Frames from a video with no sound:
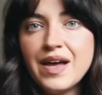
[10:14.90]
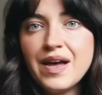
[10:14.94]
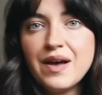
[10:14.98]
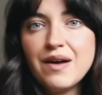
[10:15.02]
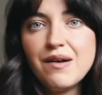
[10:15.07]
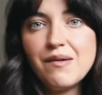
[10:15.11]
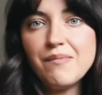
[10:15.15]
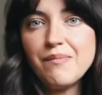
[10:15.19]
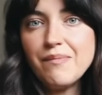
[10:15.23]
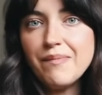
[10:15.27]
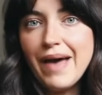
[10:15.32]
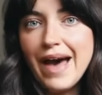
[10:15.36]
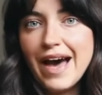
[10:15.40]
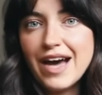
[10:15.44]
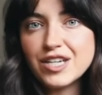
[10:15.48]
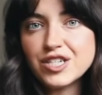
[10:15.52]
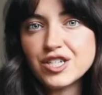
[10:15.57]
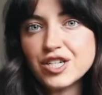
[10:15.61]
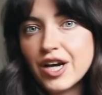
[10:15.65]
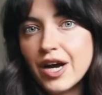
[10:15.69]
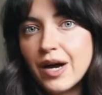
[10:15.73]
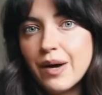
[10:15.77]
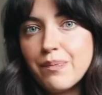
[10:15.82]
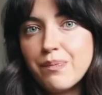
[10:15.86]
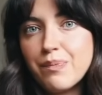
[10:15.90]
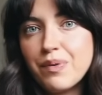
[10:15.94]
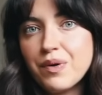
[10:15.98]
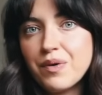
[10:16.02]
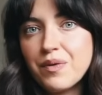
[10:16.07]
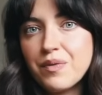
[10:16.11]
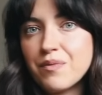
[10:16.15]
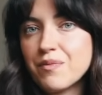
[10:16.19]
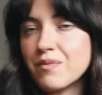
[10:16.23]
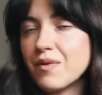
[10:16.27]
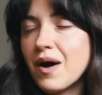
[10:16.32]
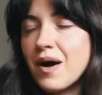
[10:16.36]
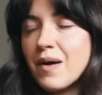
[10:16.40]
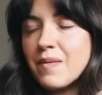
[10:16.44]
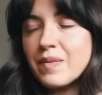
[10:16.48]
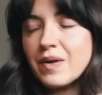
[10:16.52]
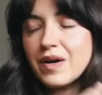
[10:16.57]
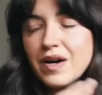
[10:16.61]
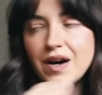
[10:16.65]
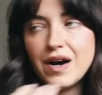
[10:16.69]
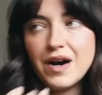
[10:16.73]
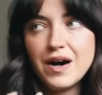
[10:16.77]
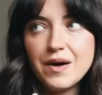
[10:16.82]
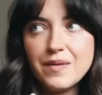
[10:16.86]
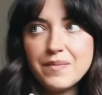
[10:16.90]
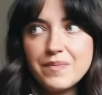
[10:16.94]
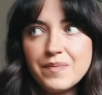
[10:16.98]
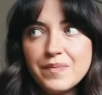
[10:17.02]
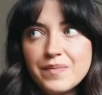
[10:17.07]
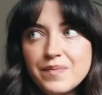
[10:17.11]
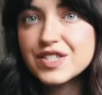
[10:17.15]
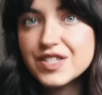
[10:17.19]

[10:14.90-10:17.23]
mashup rom-com.